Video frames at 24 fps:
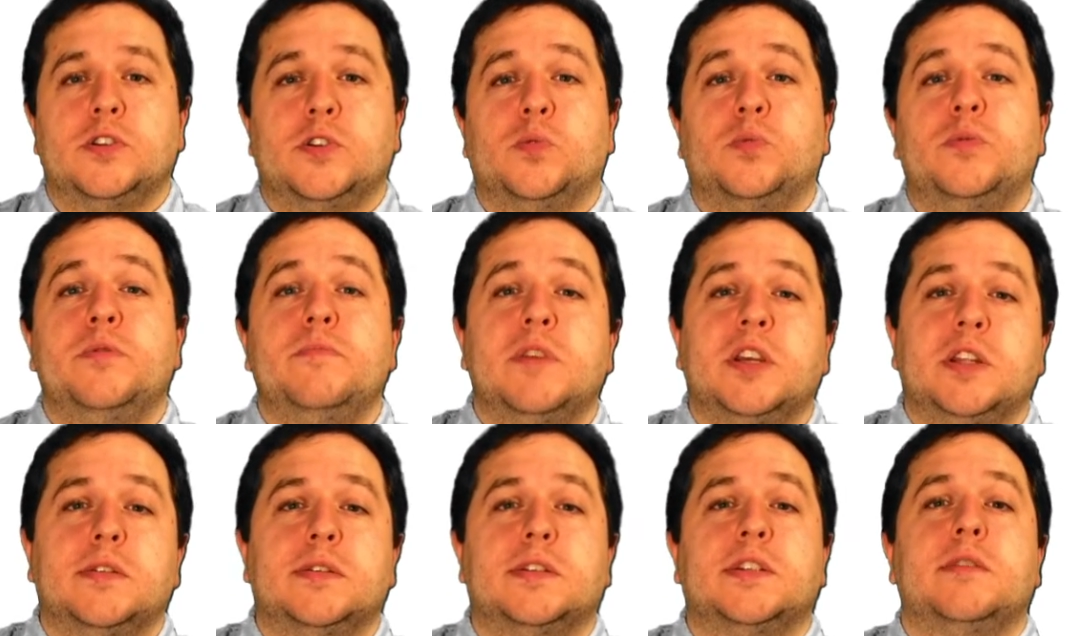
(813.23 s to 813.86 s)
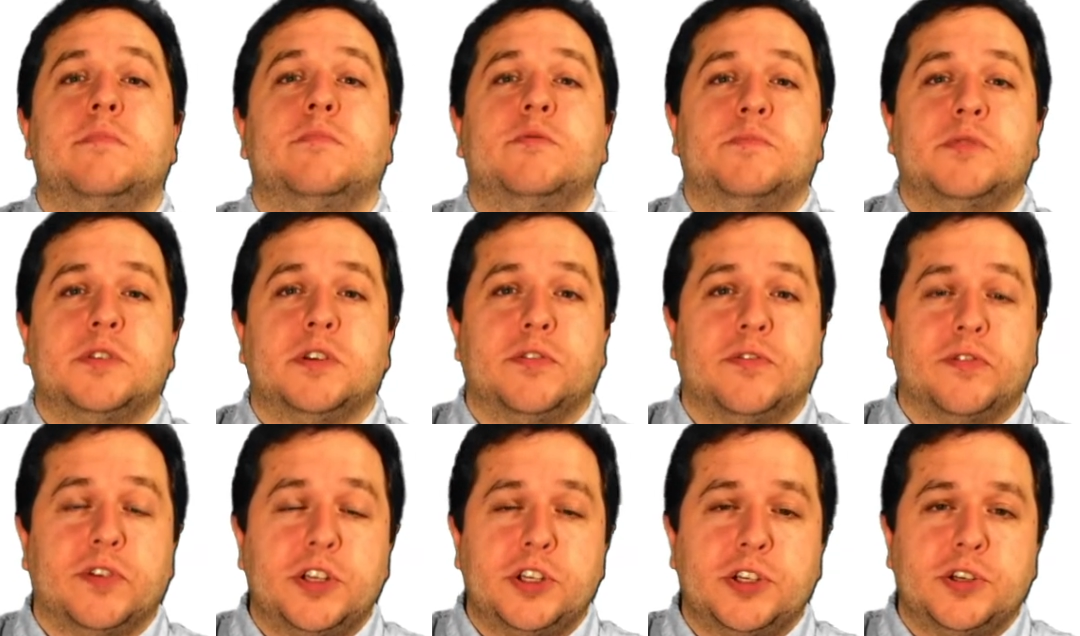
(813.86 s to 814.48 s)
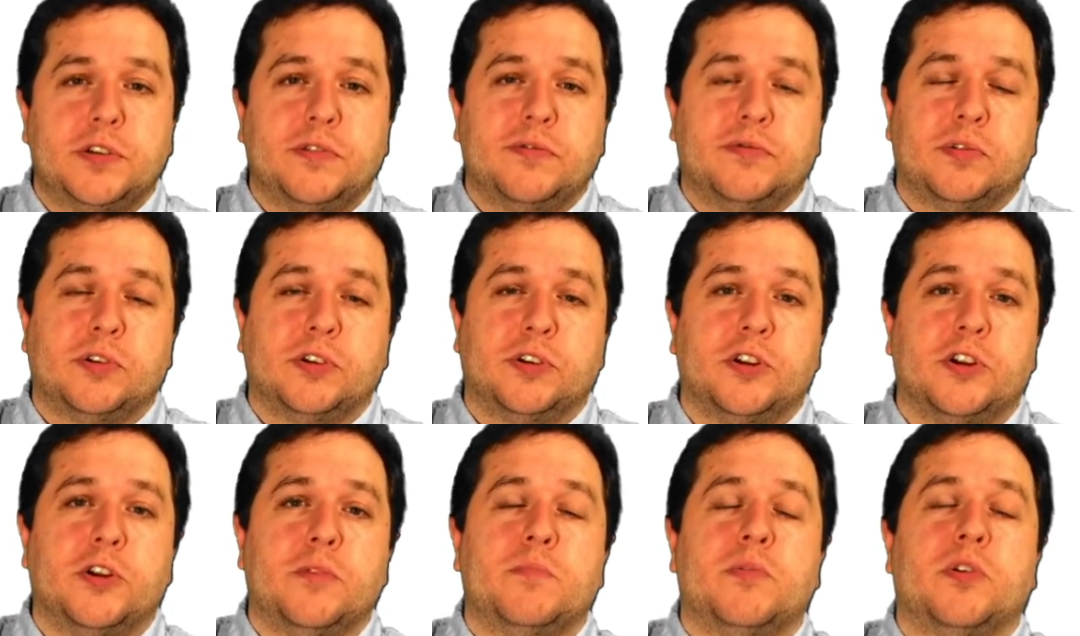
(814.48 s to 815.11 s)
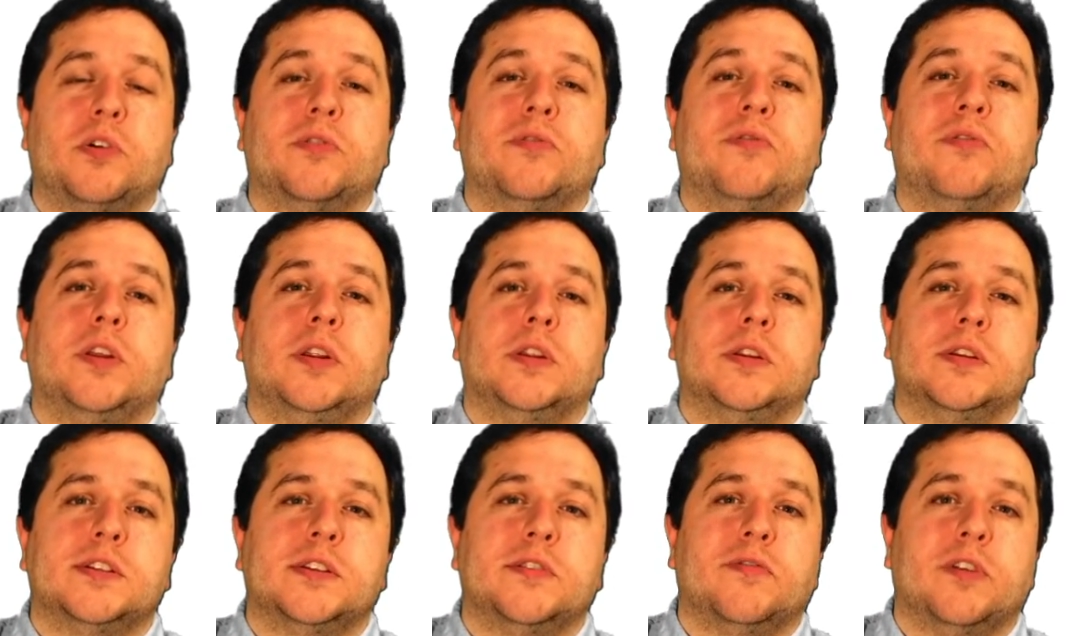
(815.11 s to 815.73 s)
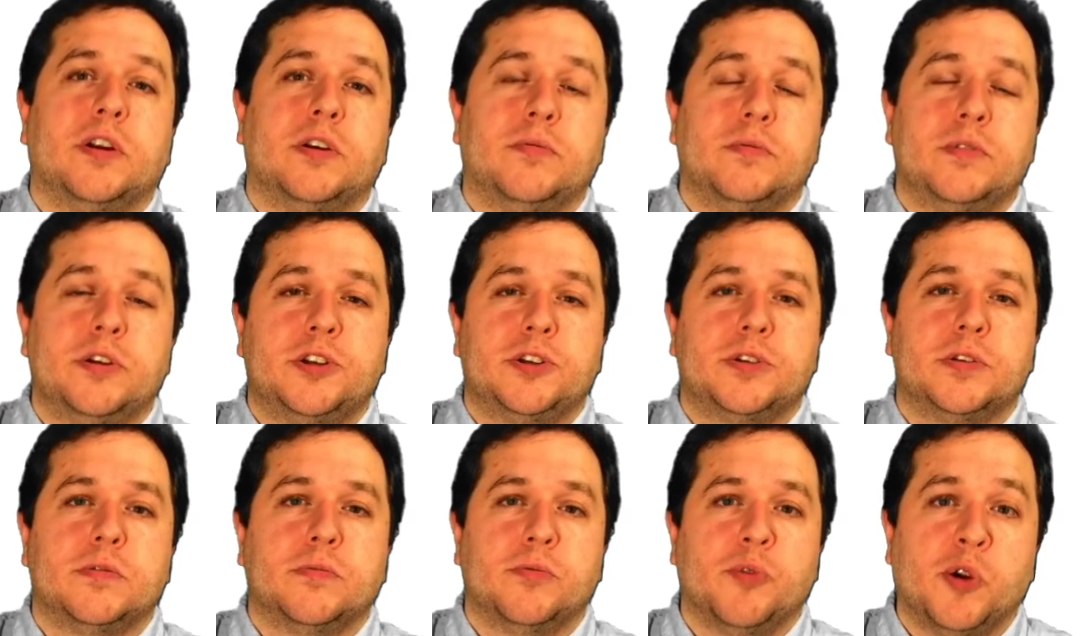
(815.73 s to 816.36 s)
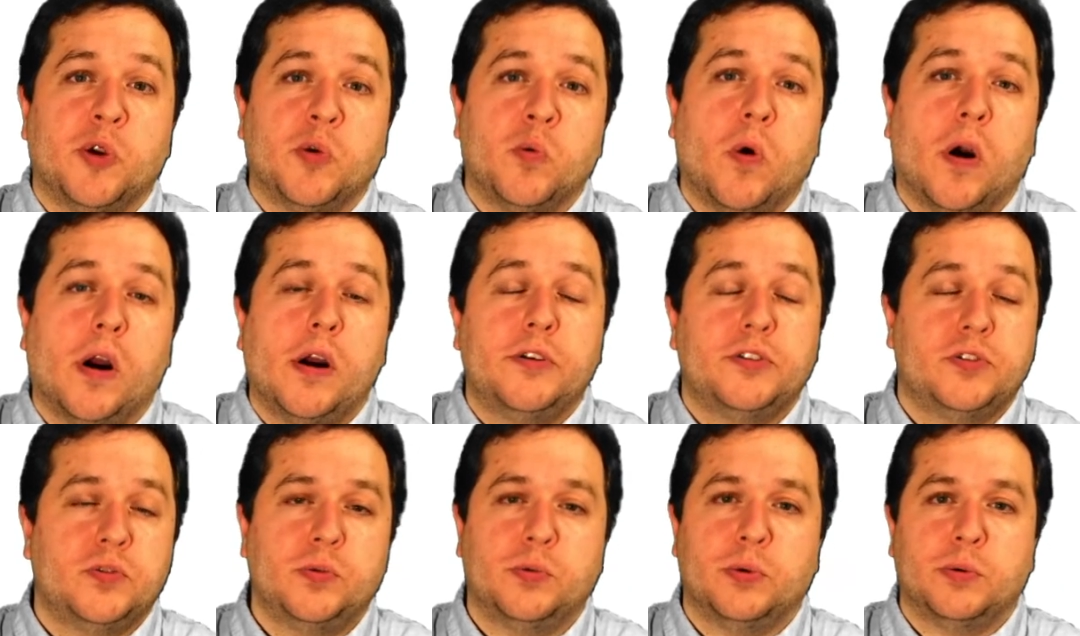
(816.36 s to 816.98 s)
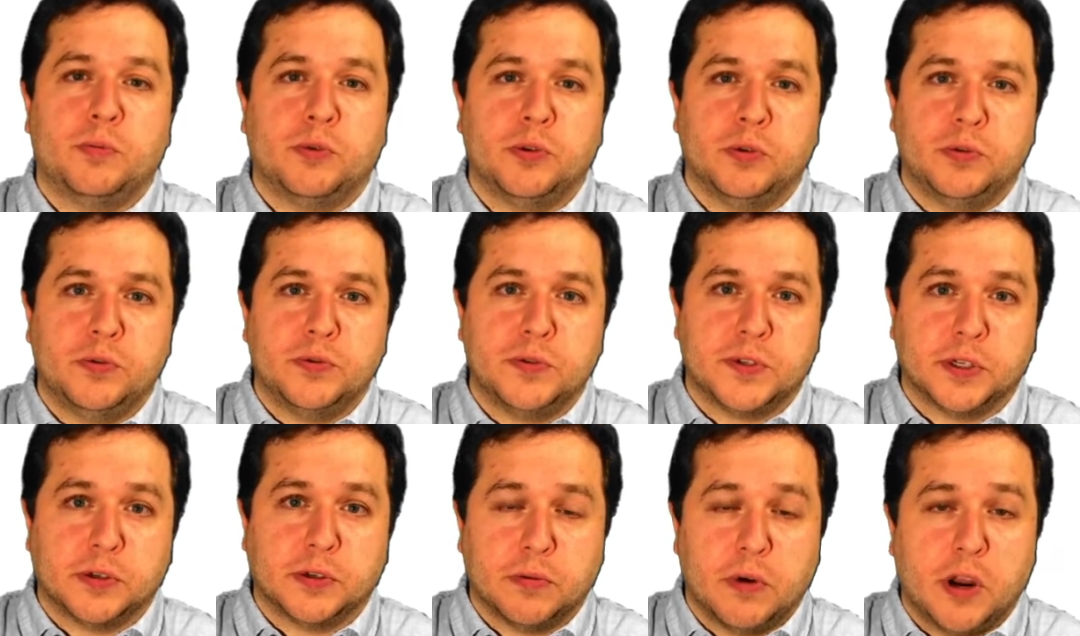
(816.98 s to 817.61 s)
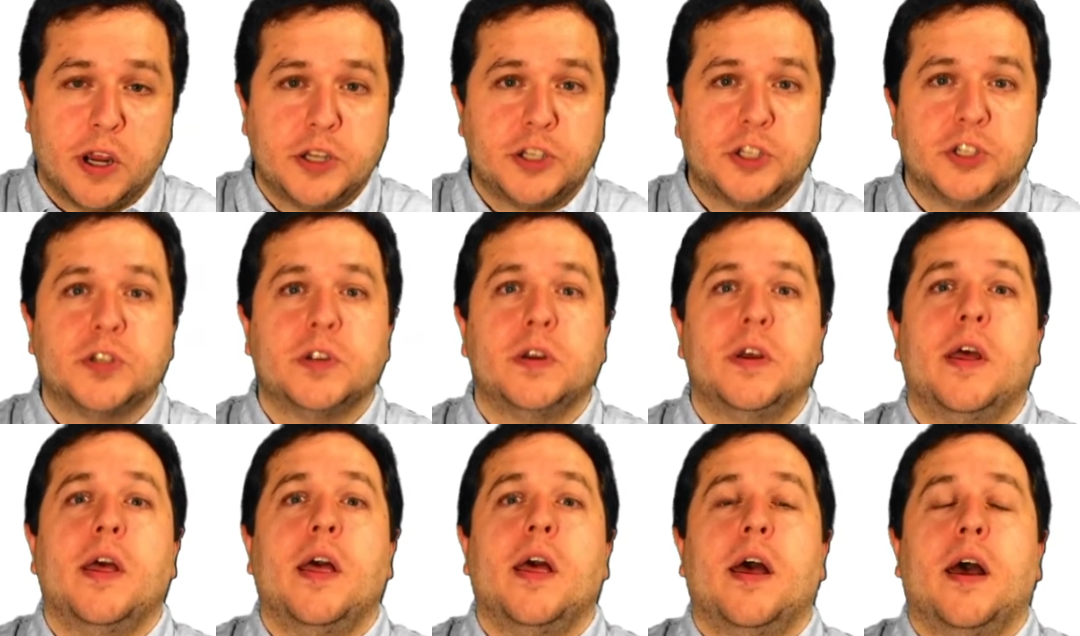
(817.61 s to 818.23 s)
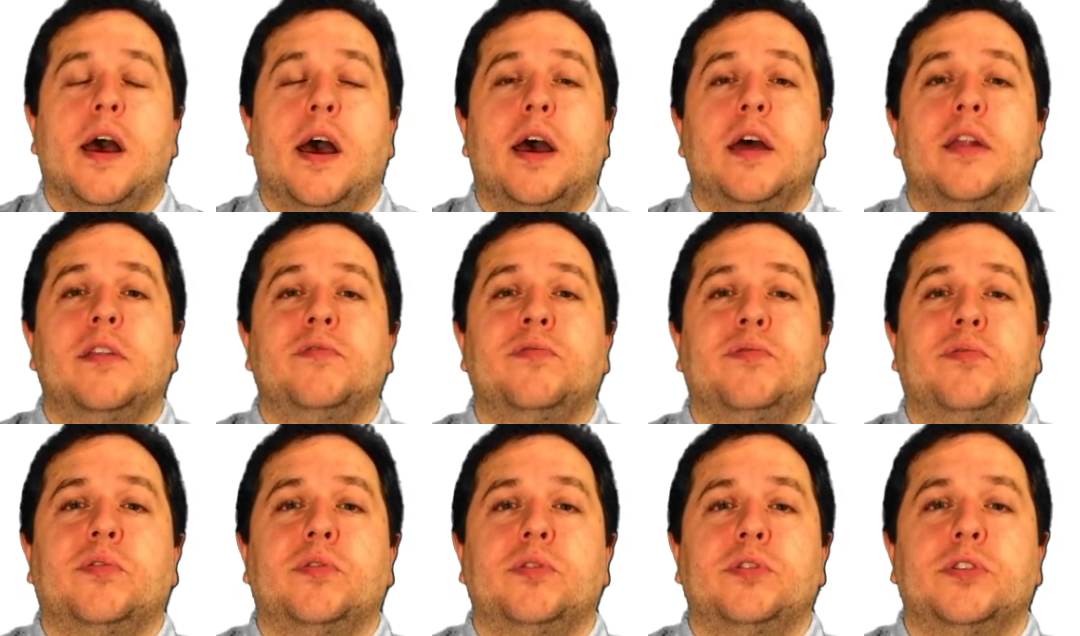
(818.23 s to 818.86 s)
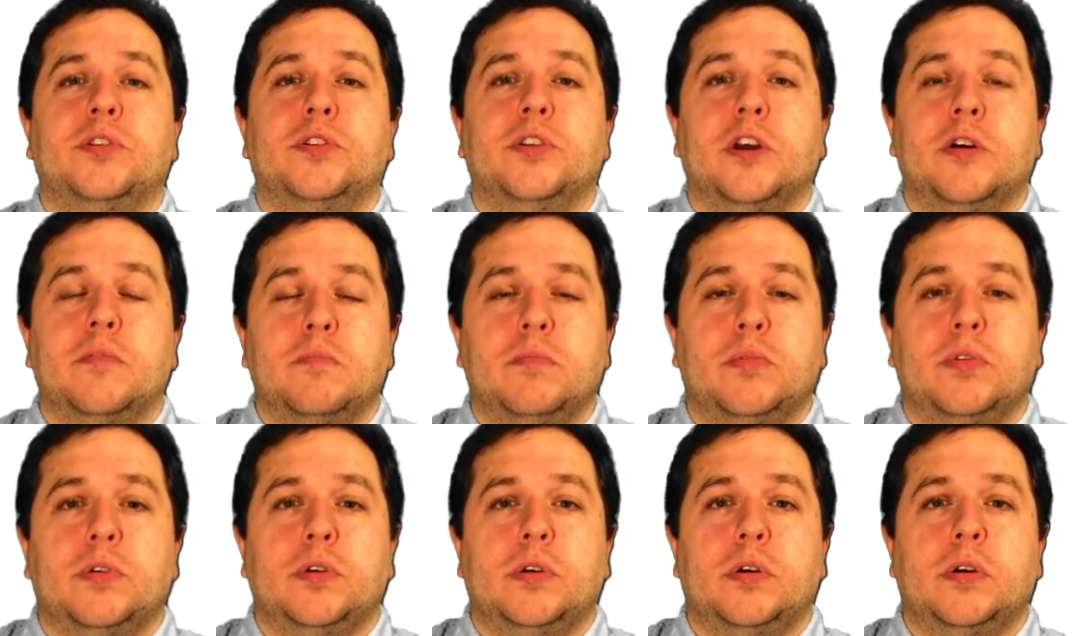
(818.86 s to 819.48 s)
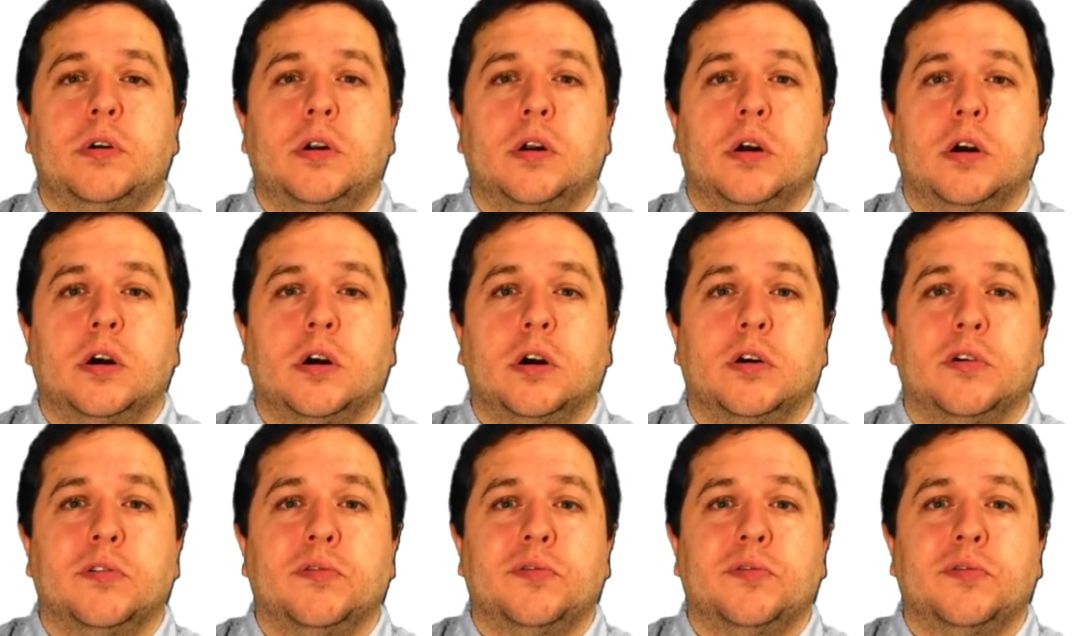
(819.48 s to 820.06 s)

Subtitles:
We make the same observation for the number of fitness evaluation required to reproduce a crash and for the number of